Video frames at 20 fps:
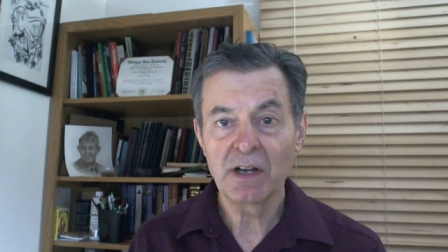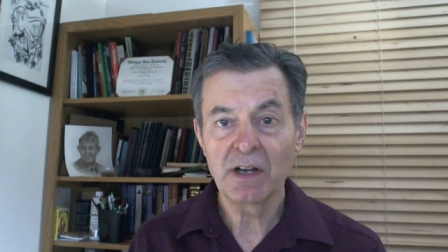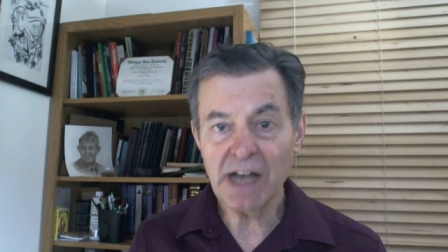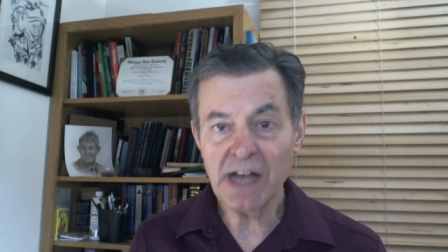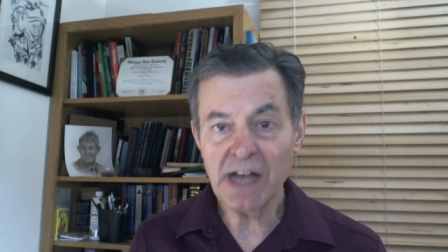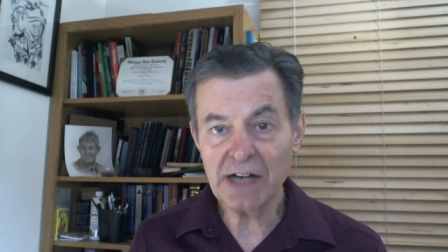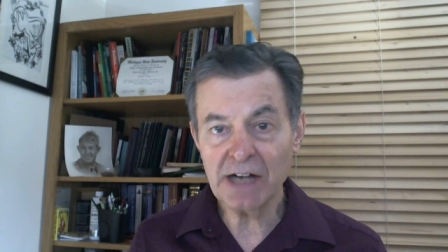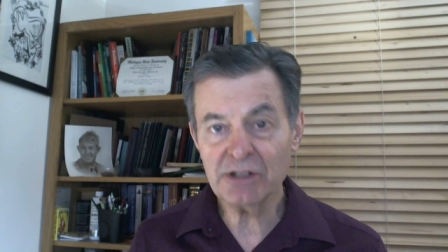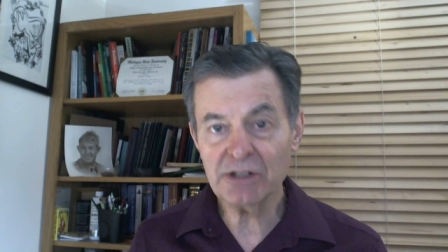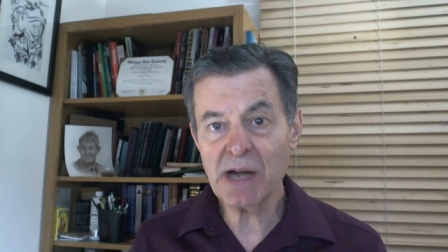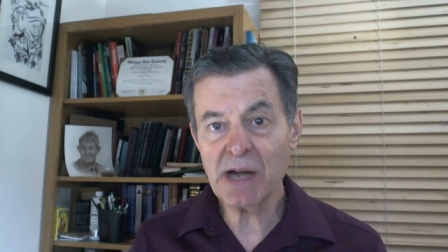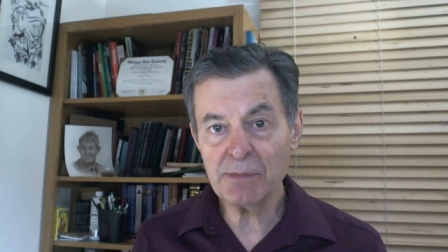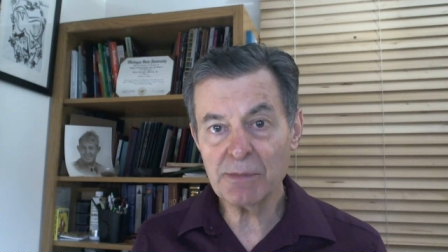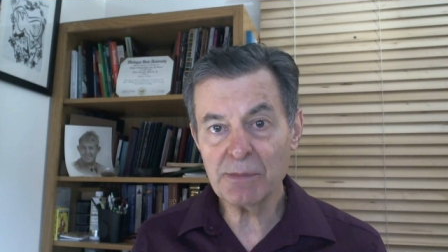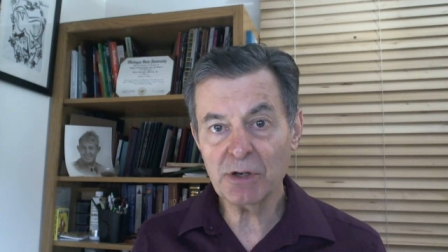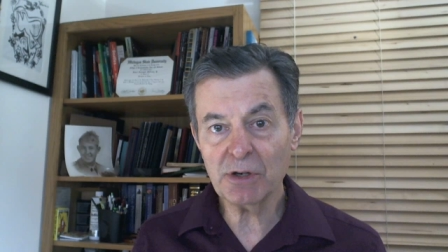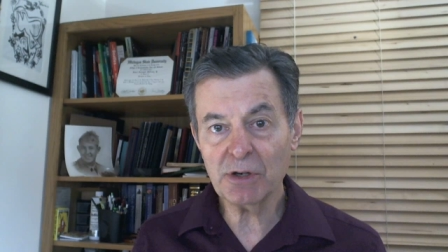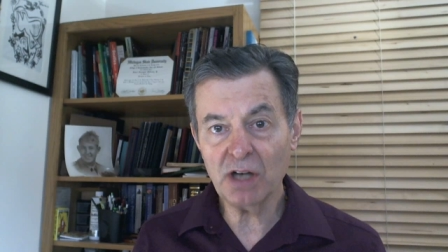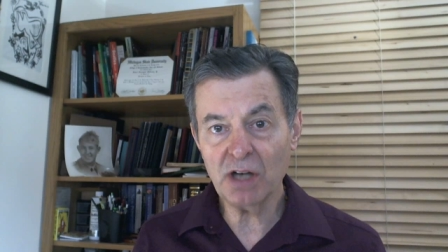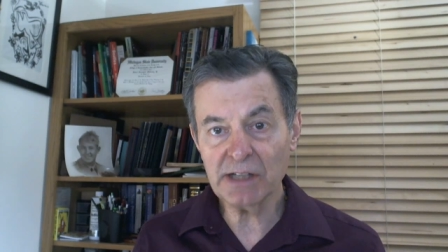Dr. Bob
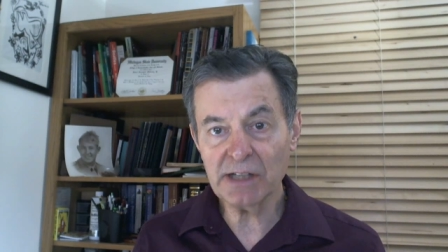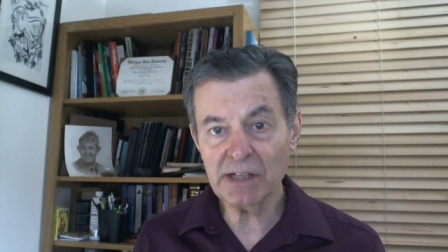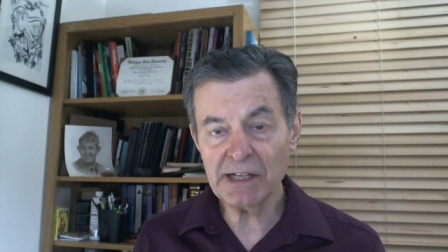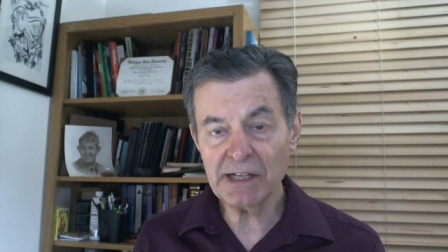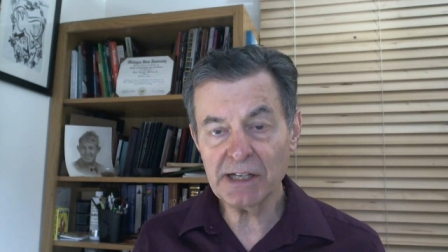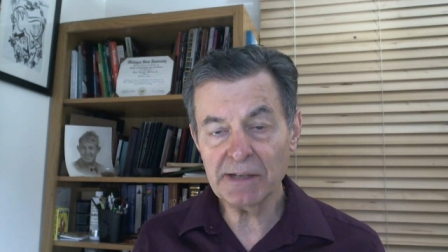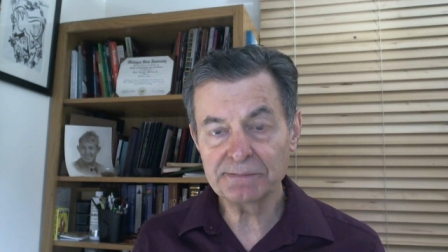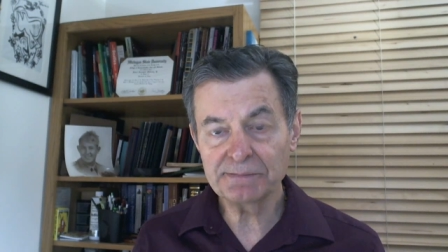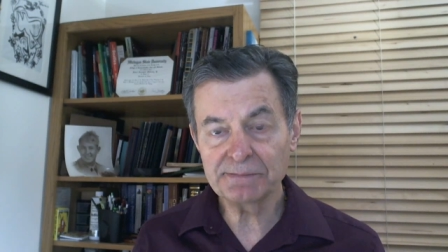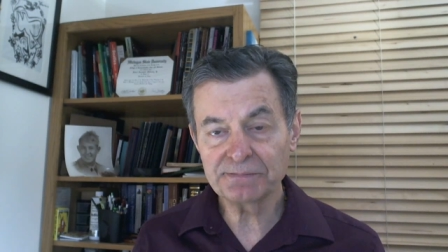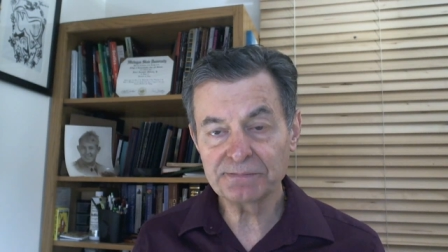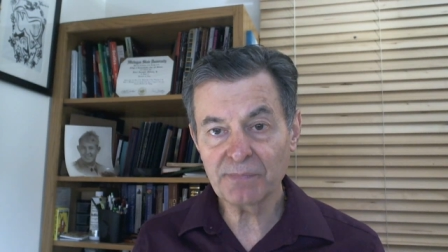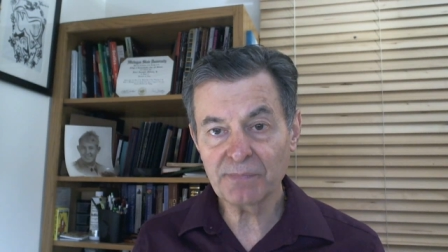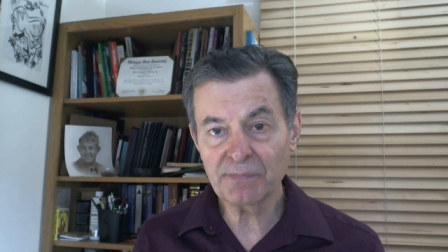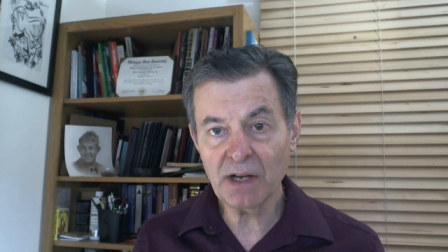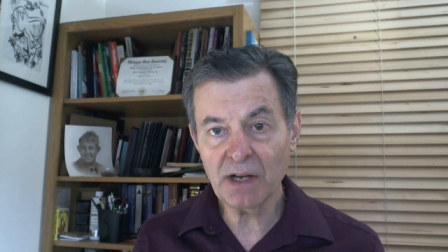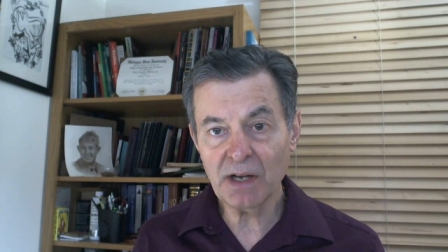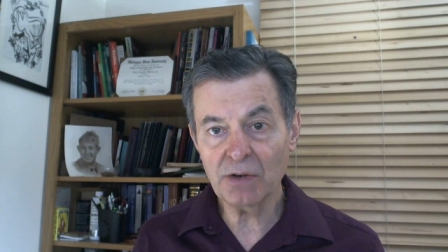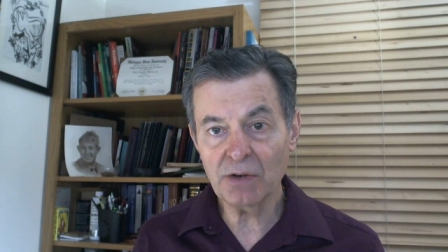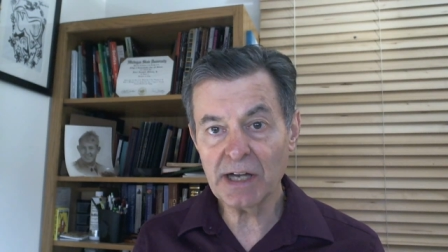McCauley,
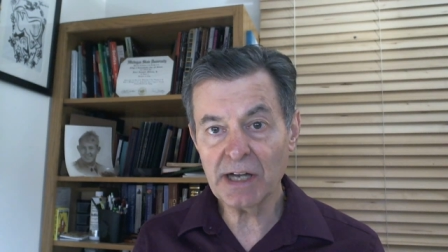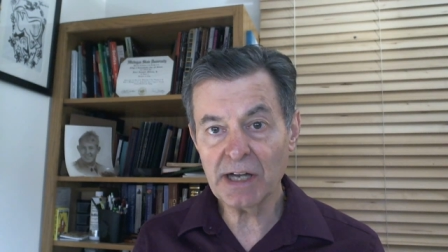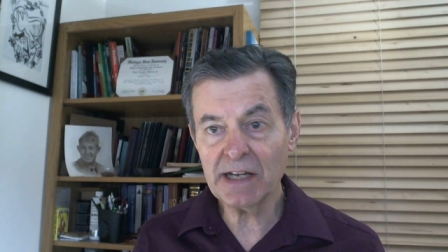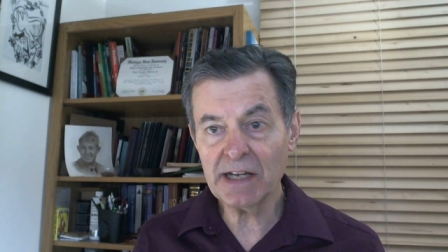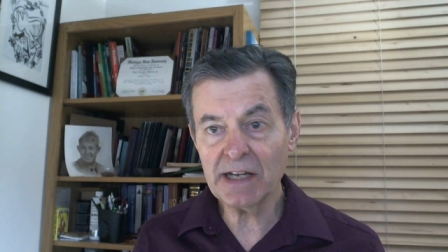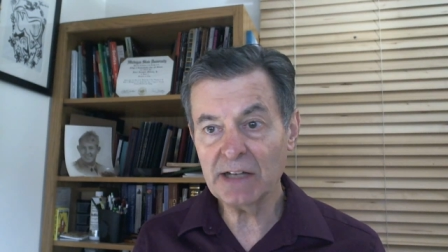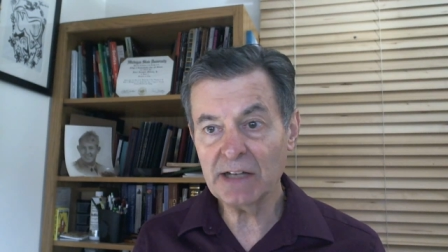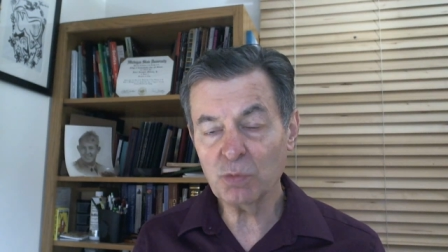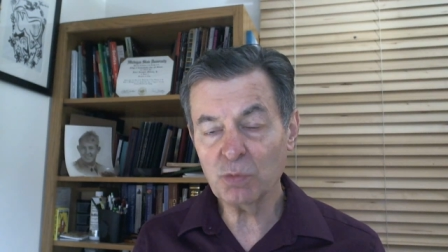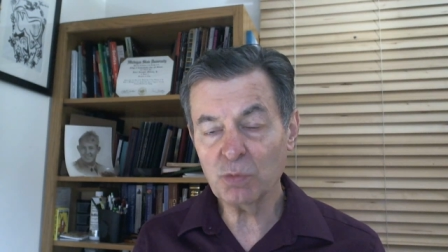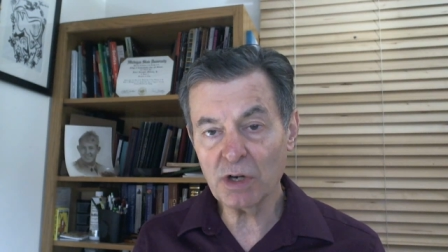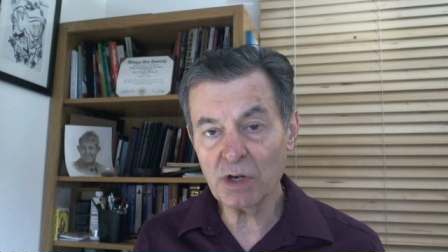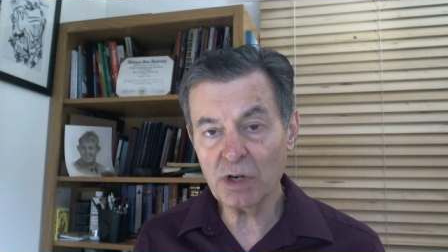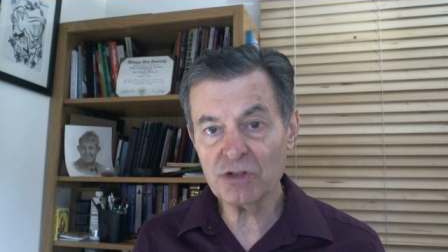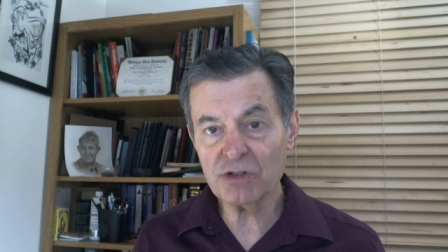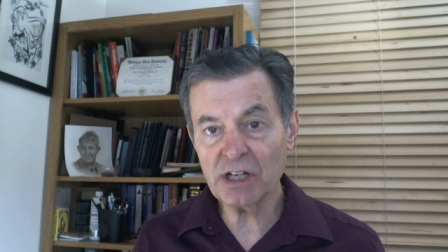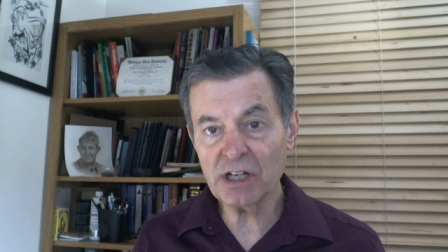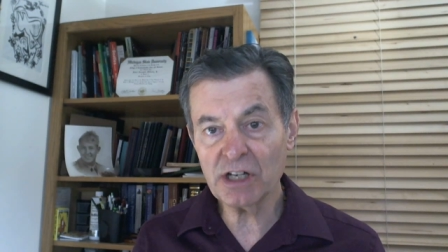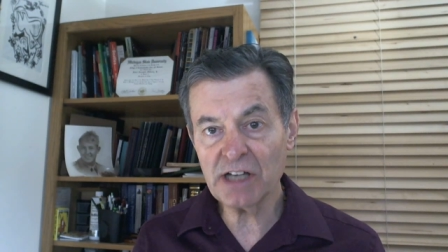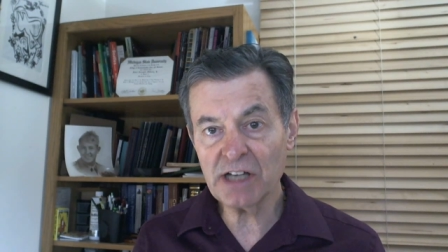okay, it's
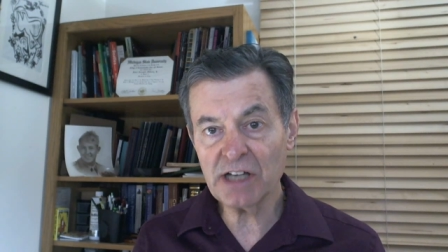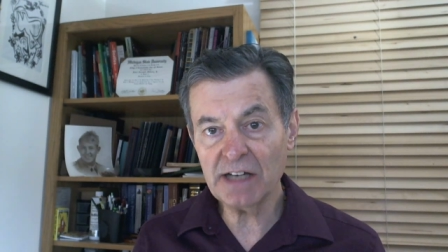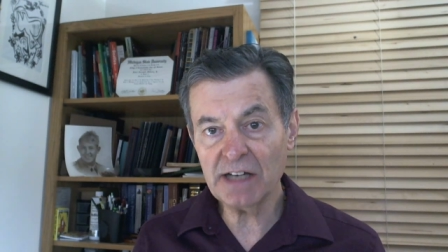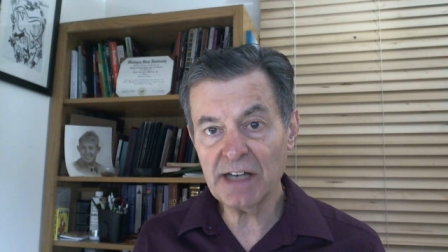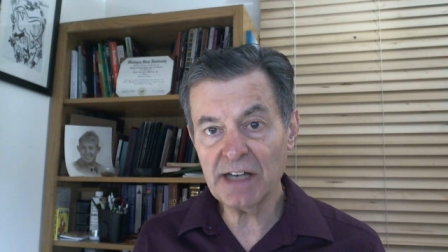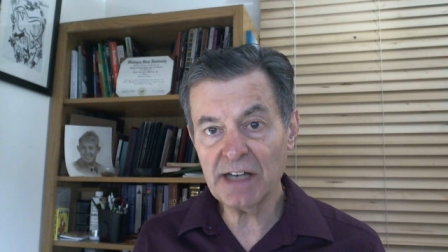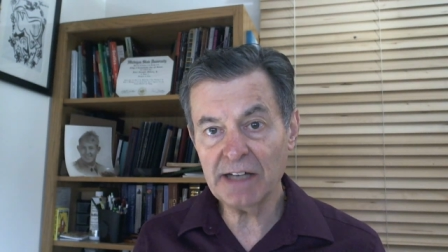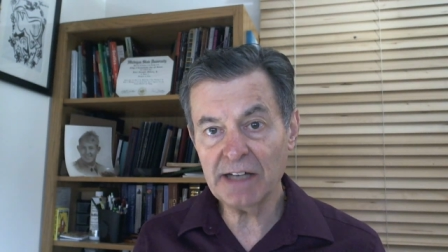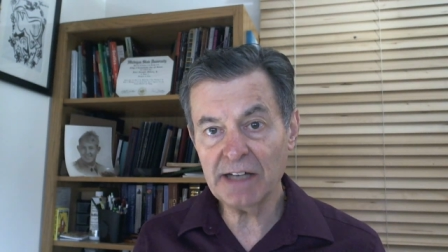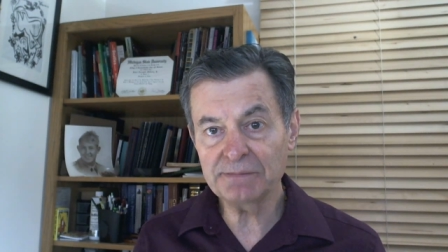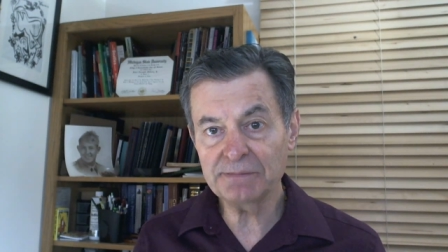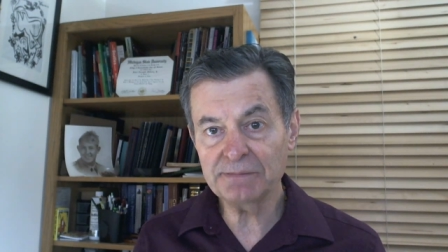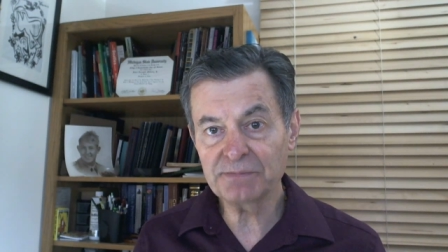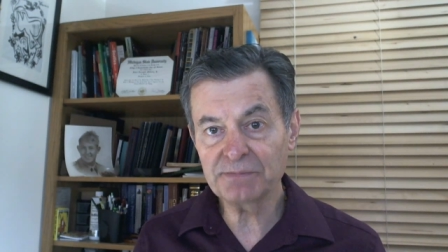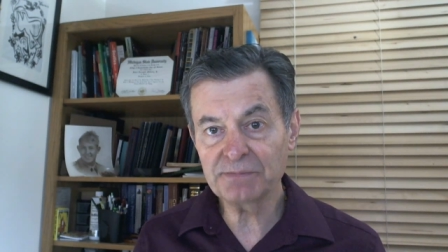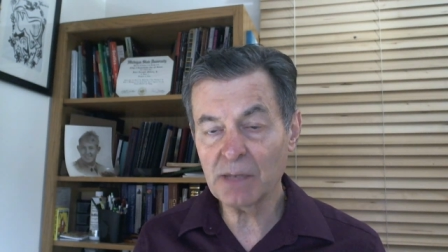watershed.net.